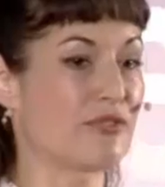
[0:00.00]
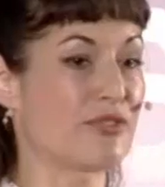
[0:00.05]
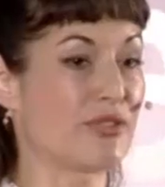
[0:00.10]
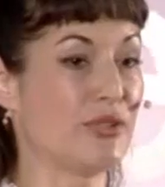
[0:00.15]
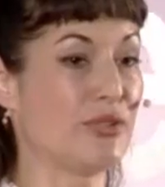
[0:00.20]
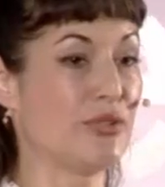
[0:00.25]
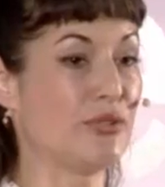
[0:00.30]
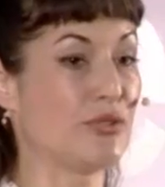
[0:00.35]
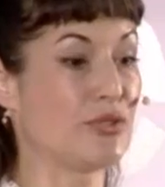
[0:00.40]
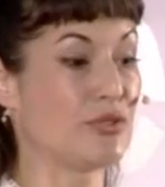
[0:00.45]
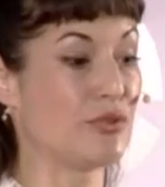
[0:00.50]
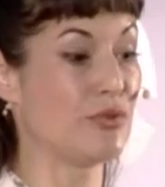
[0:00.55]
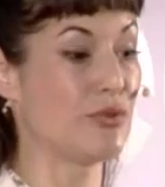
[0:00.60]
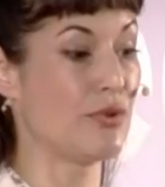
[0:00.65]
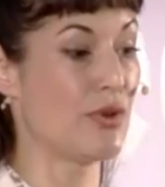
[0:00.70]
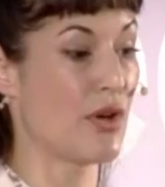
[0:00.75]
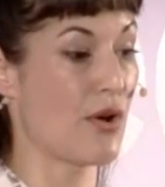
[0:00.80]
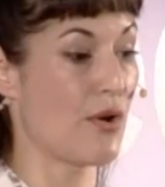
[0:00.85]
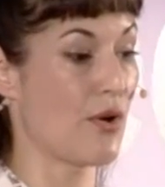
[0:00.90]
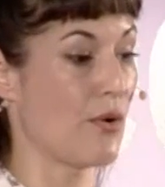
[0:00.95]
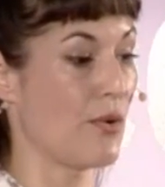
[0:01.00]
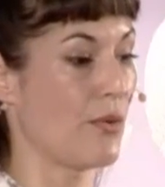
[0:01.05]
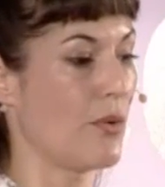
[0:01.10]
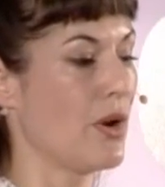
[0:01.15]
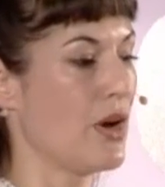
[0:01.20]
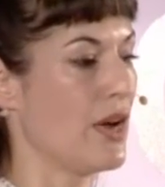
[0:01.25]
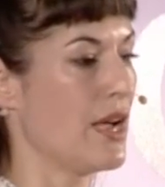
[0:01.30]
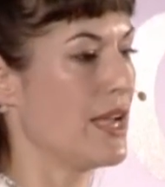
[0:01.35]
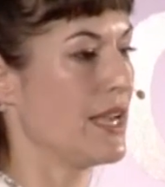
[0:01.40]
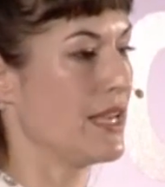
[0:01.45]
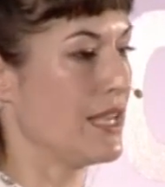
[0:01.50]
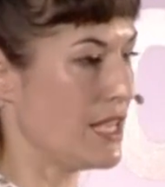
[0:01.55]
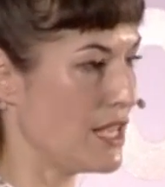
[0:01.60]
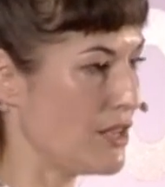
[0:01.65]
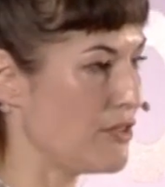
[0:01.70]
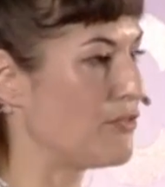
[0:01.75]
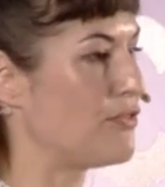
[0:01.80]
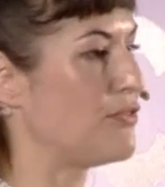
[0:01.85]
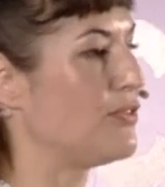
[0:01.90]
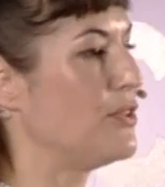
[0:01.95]
for you to know
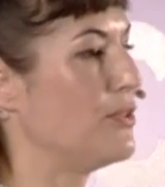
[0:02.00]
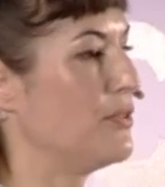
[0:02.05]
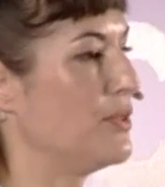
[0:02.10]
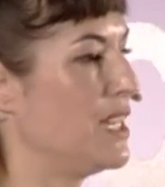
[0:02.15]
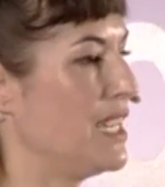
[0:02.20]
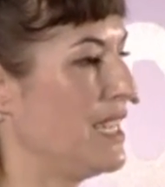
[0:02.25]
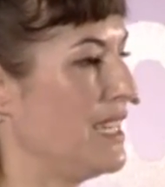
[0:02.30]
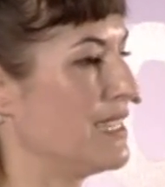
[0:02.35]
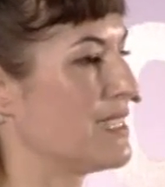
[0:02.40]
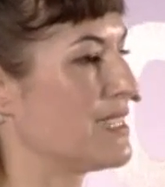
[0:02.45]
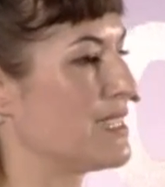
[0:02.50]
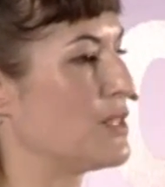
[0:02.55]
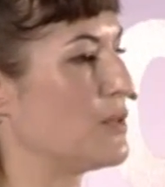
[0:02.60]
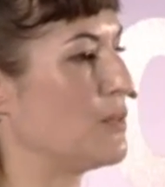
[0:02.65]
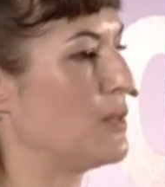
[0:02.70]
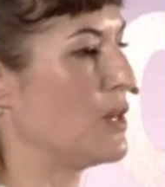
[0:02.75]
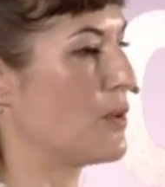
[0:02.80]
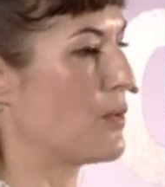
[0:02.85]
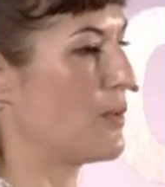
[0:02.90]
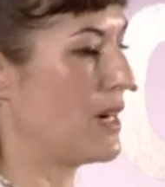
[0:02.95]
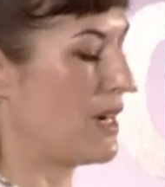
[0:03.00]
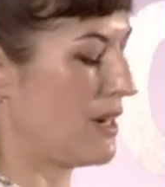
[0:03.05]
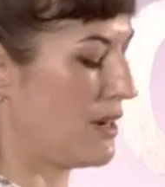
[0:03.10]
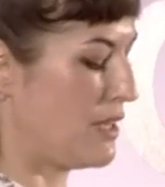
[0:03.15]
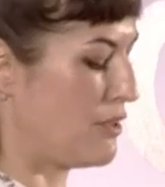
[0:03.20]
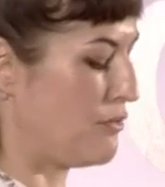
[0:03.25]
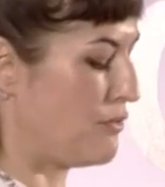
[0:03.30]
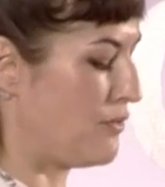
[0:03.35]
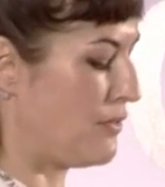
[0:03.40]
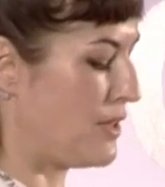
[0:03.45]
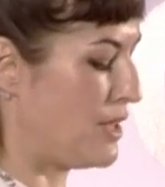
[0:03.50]
if you need to be aware, if,